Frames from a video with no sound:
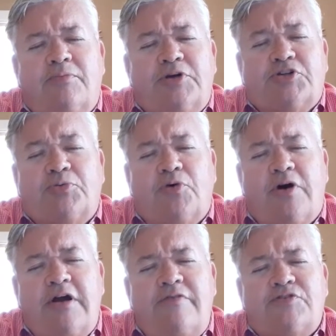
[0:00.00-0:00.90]
Bishop
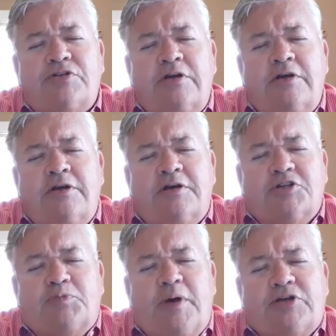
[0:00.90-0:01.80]
Graves,
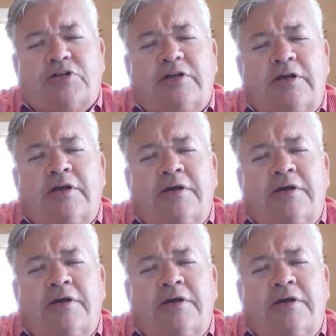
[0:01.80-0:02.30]
especially.